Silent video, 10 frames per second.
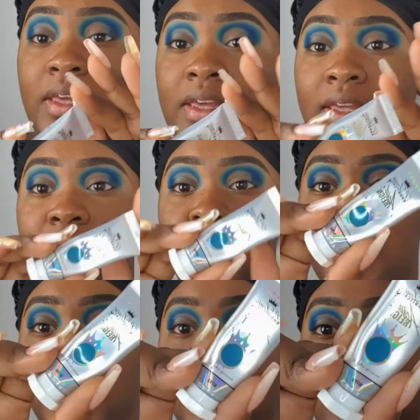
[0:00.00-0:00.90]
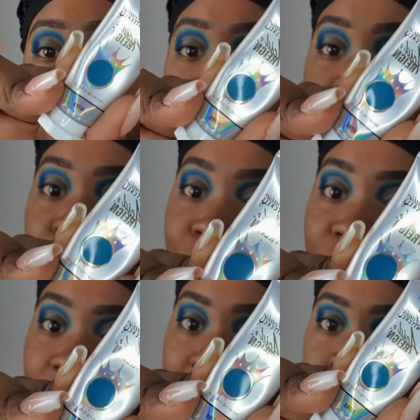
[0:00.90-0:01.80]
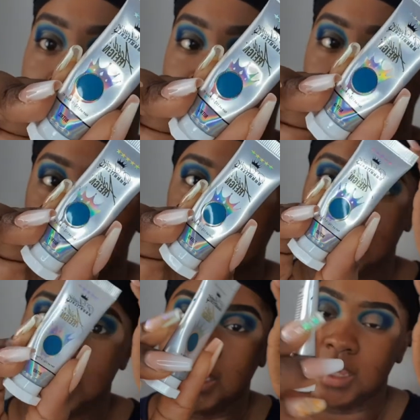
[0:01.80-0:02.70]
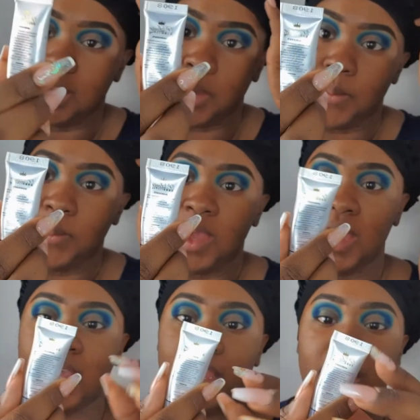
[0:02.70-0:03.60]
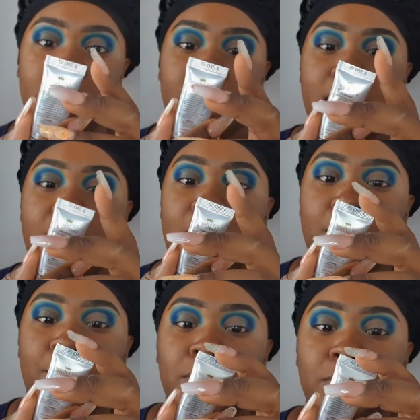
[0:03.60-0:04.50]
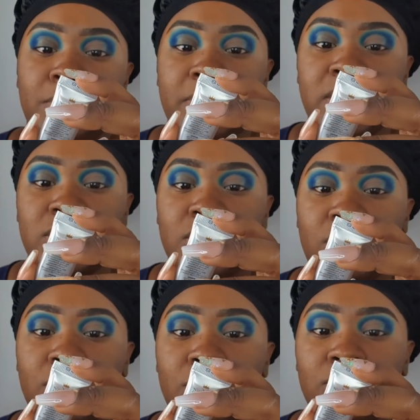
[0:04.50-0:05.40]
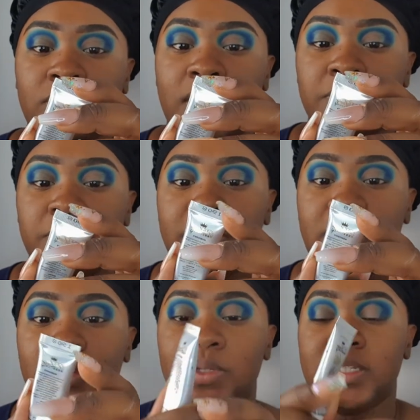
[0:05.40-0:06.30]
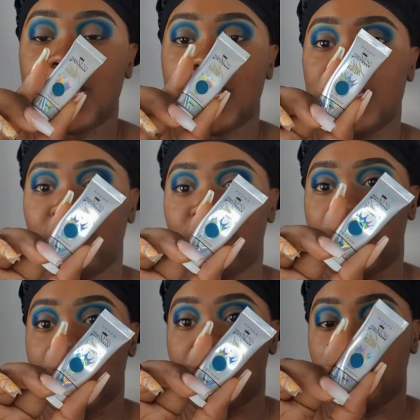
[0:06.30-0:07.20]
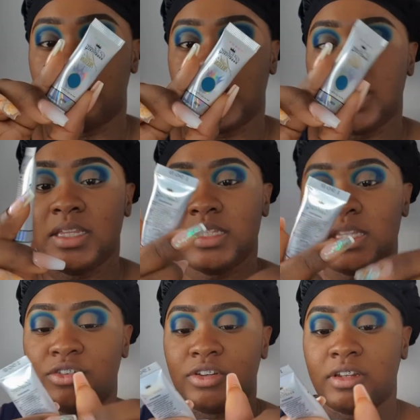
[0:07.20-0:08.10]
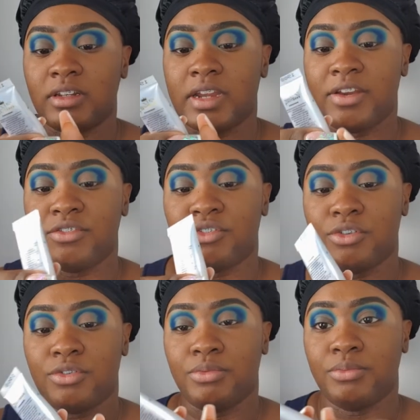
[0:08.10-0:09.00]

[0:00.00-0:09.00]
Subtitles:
Keeping it in the blue family, I'm taking my MMMitchelle times P.LOUISE Acid Rain base in Nitro.